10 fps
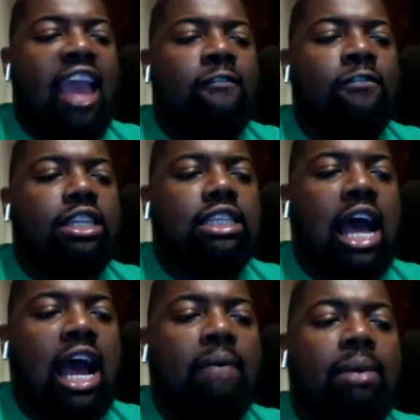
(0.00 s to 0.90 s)
every
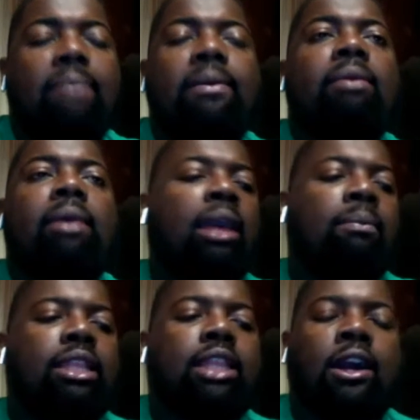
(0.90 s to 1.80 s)
time, even it
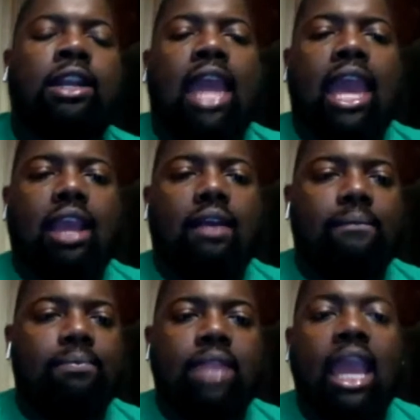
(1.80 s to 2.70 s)
can be 3rd and 8,
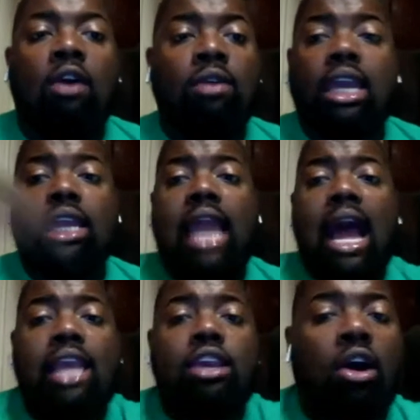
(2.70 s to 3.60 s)
they're gonna get
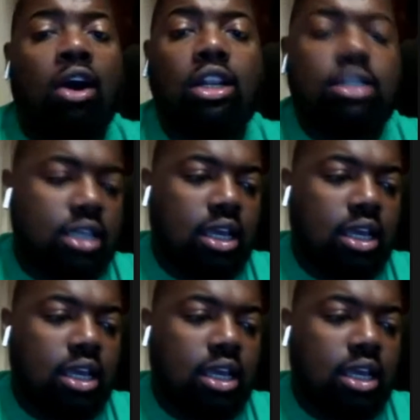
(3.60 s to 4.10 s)
9 yards.